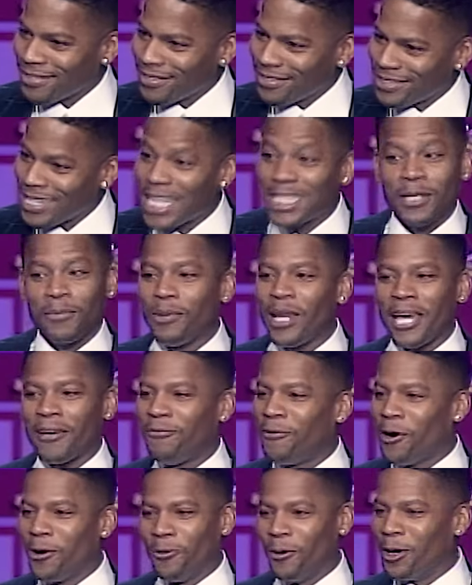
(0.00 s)
That's a black
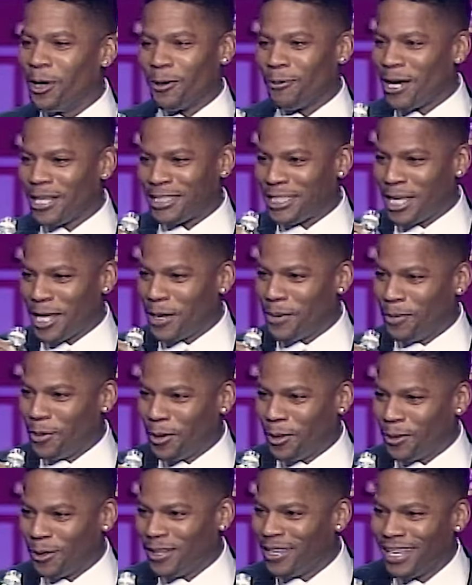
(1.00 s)
folk word right there,
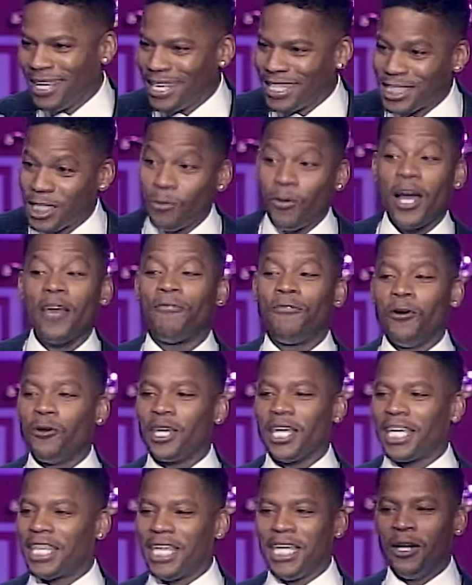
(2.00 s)
boy. See, white folk
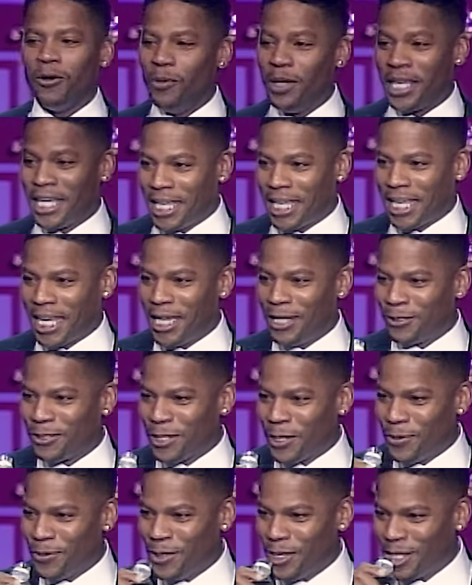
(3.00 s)
get killed, we get killed,
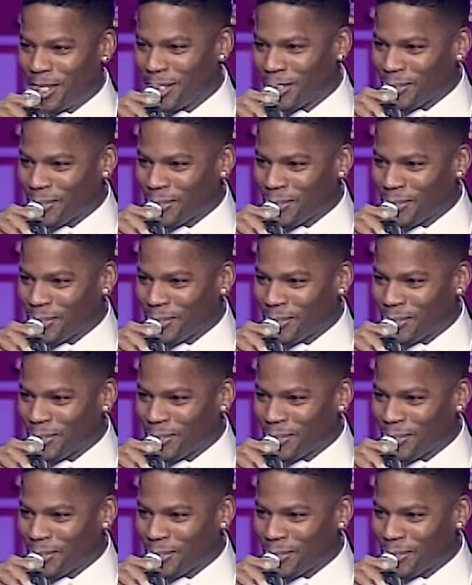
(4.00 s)
don't we?